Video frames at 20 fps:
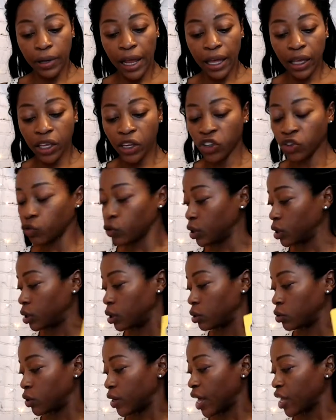Black
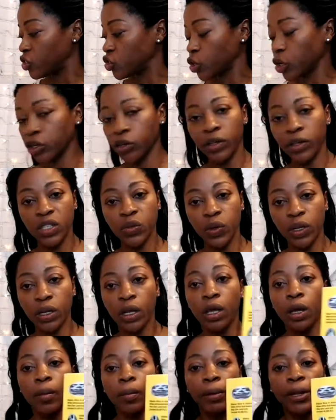History. Did I show you this
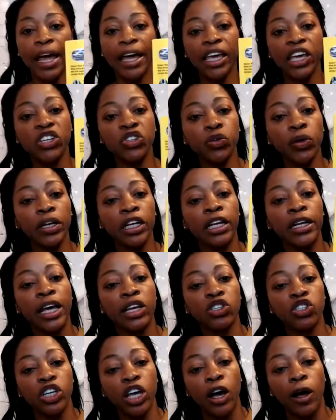one? Black History in a
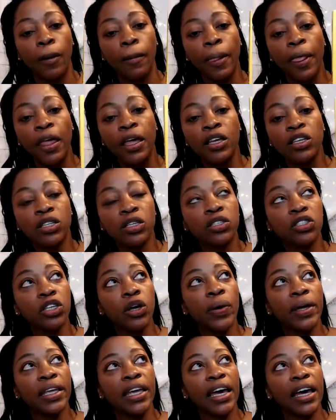Nutshell.
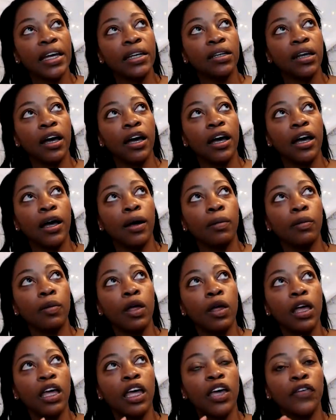So again,
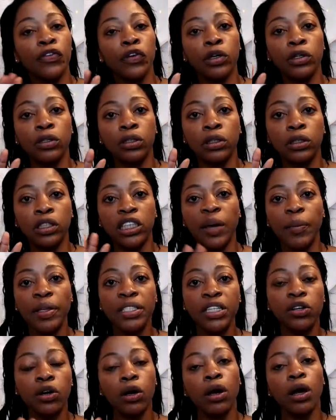um, if you're
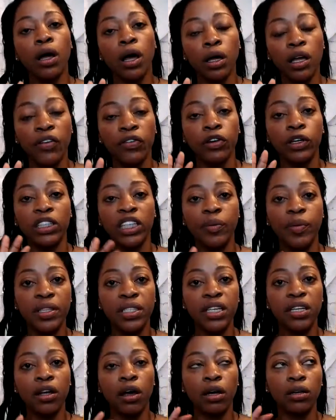limited or if you're
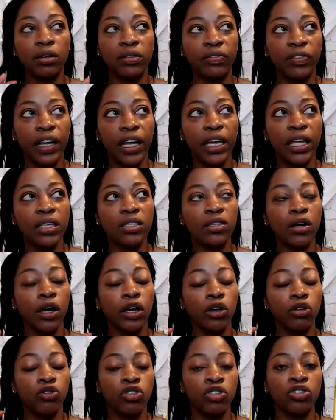limited on funds
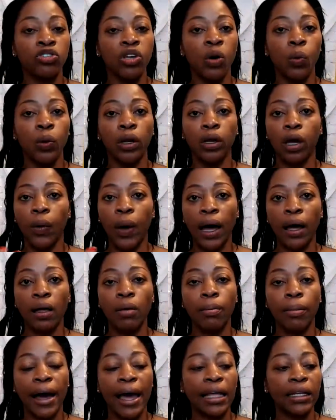or you just don't want to go
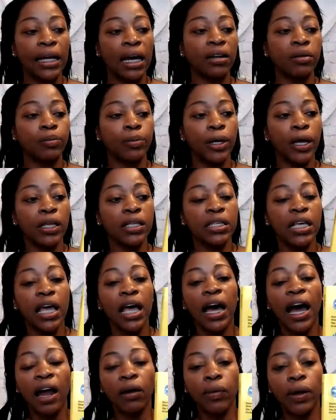out and buy a lot of
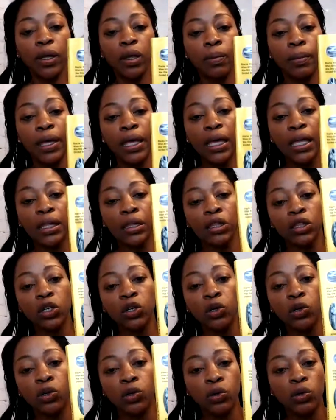books, I
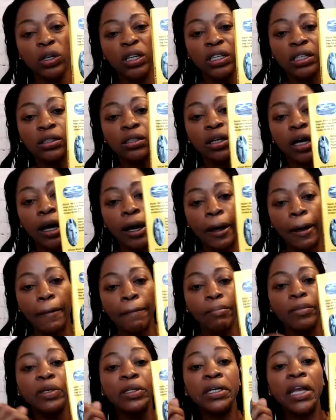recommend little
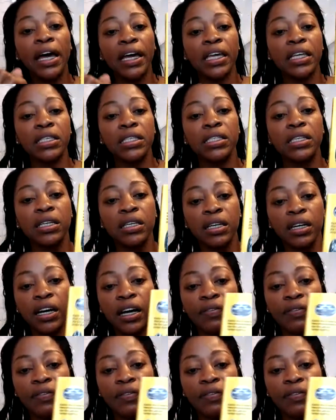um, nuggets